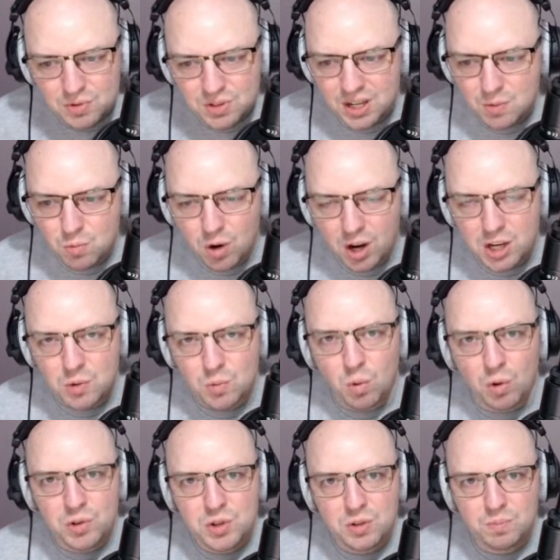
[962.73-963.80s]
see why you'd
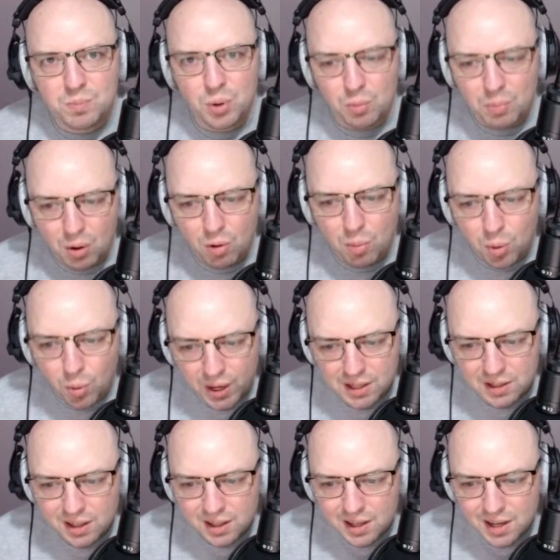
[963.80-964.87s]
want to put multiple
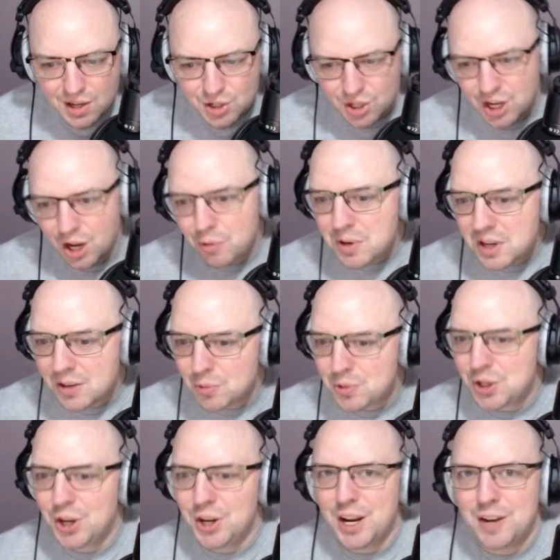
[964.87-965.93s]
in. So the only
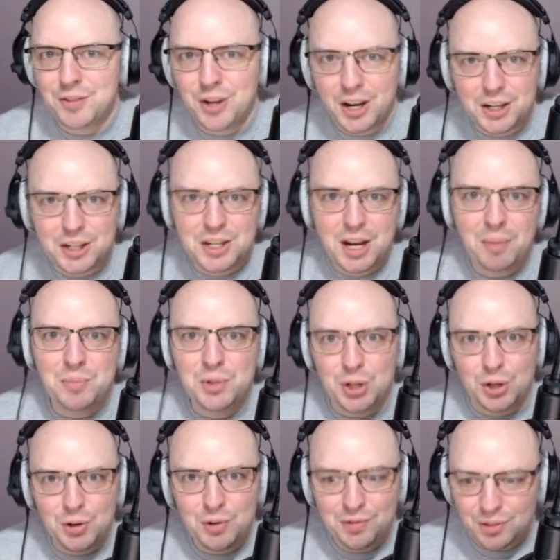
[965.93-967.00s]
alternative that I could come
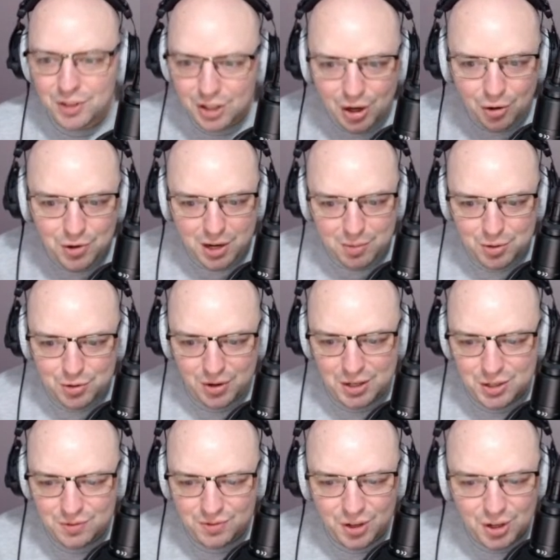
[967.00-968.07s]
to for a goalkeeper
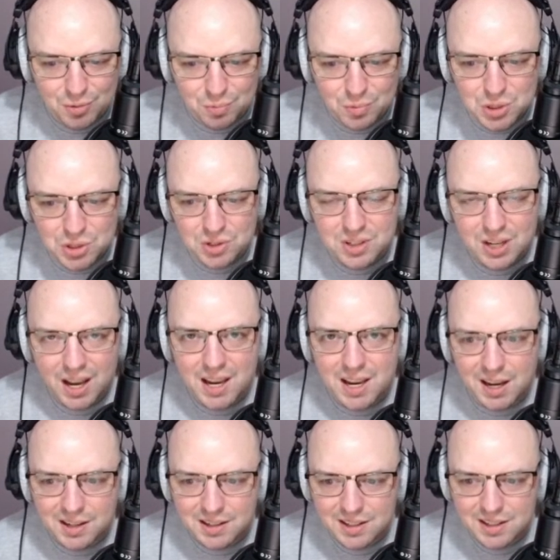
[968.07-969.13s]
transfer was De Gea.